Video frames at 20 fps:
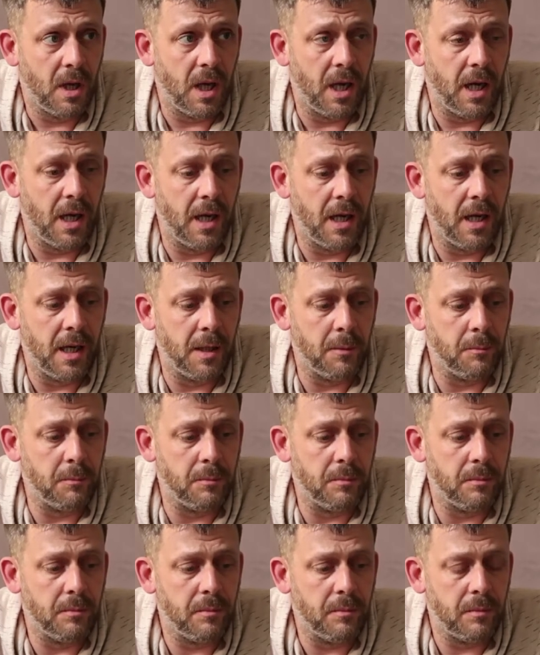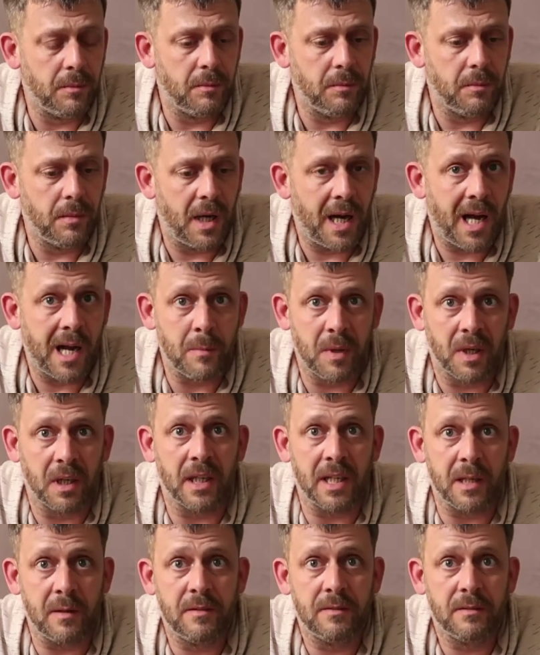I'm a
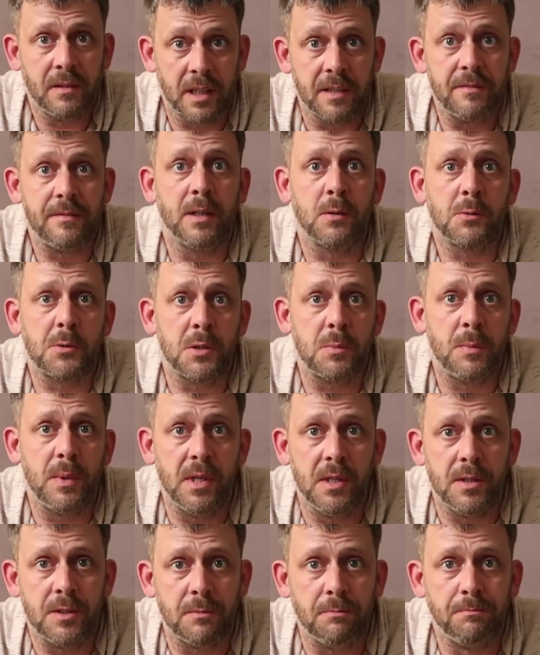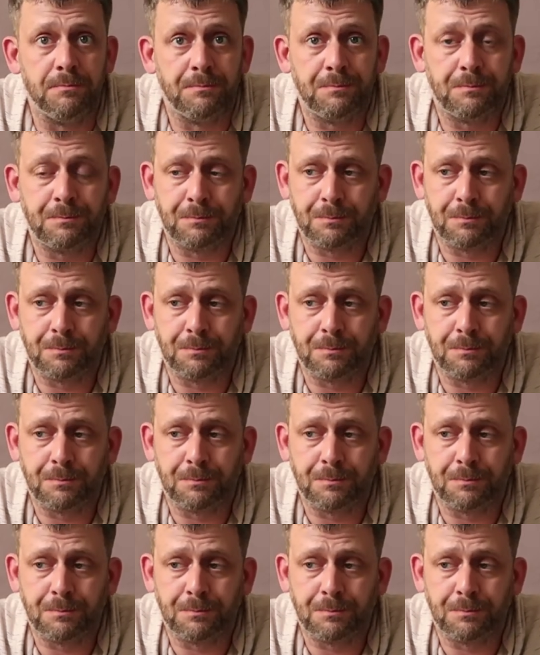Lee filters person.